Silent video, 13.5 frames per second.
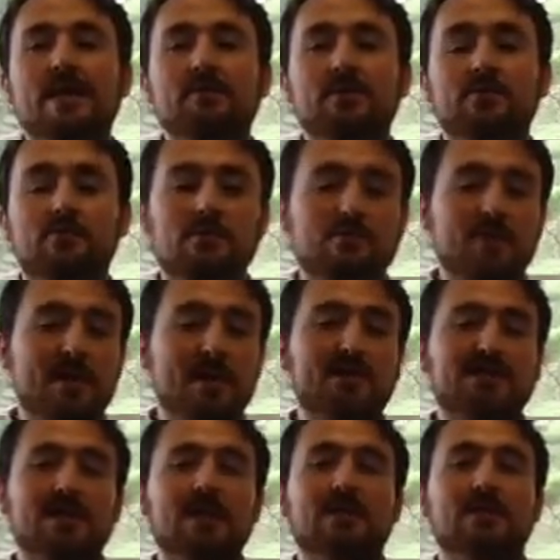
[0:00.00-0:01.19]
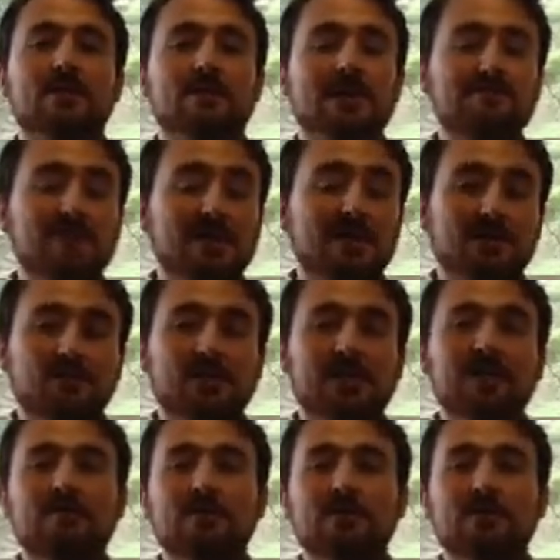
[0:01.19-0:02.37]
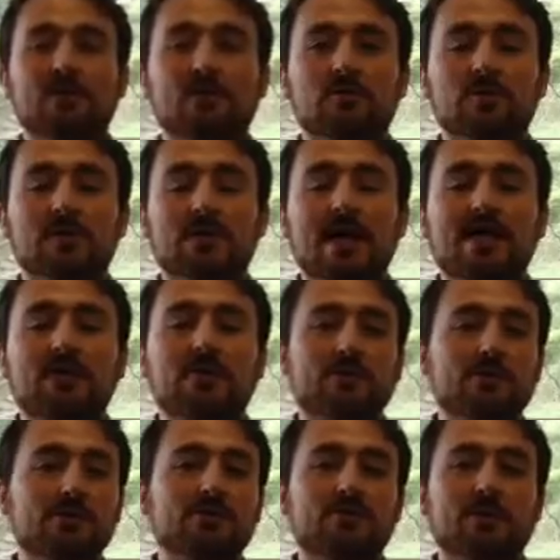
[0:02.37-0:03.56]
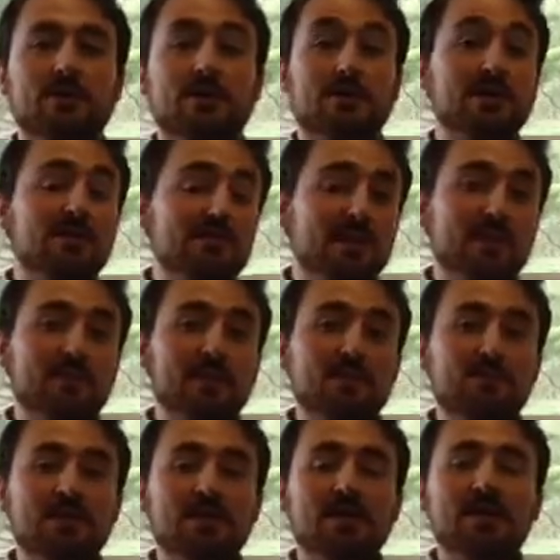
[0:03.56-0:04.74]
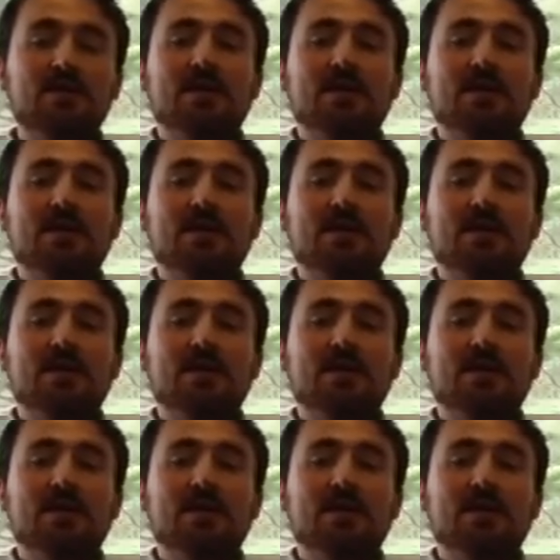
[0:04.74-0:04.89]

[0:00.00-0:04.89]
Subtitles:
In order to balance out and level out the playing field a little bit, I encourage you to think about maybe